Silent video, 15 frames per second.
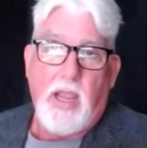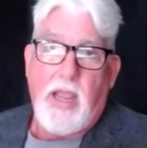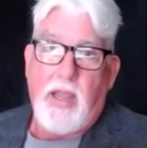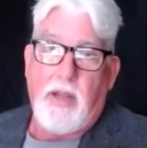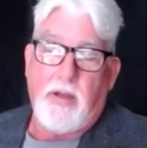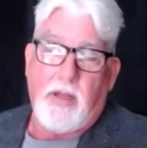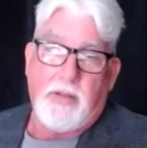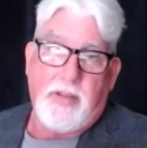
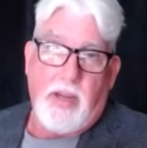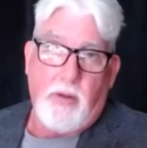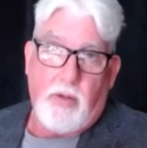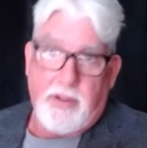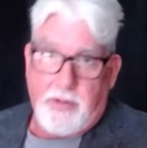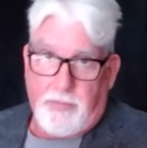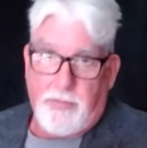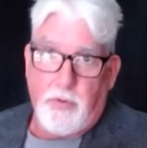And I'll tell you
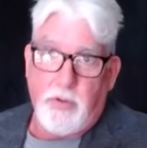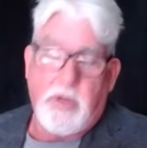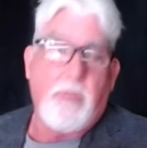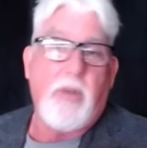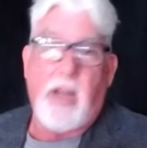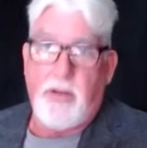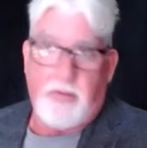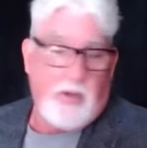what, the food
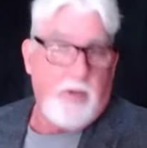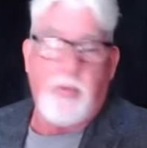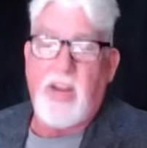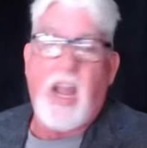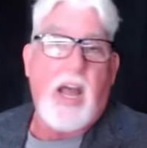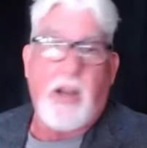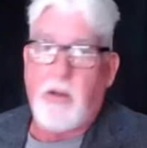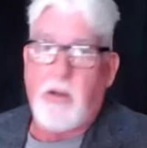commodities are going to be
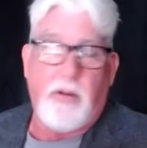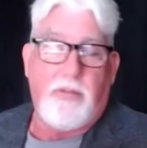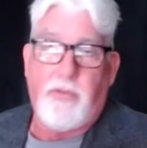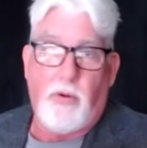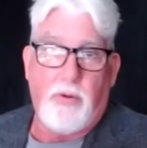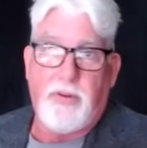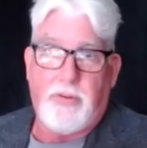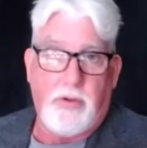hot going
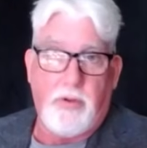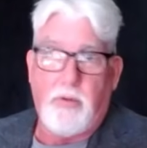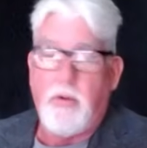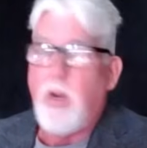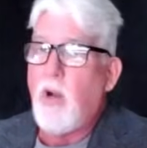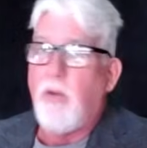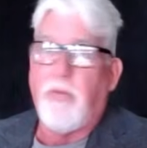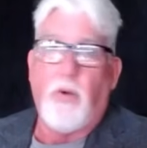forward too,
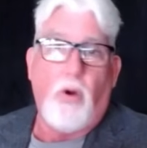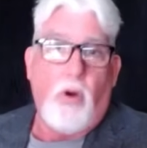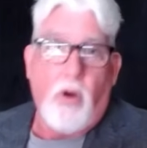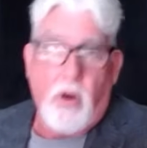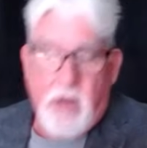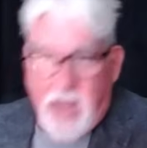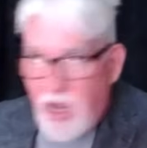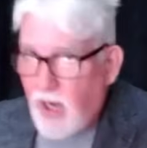for
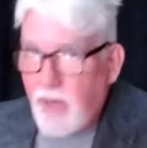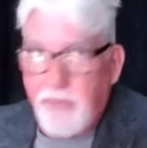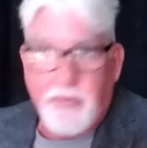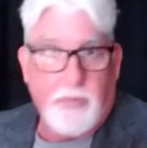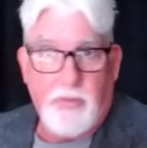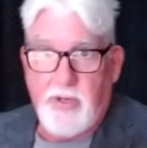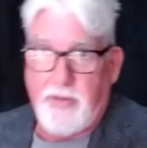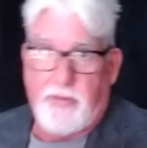all kinds
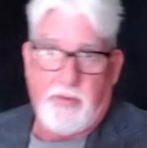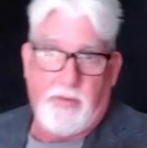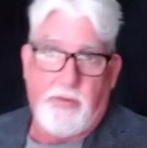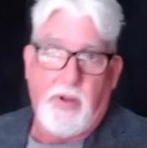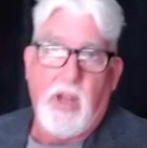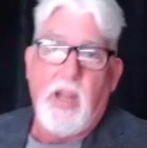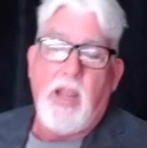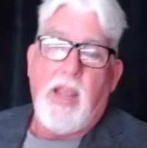of reasons.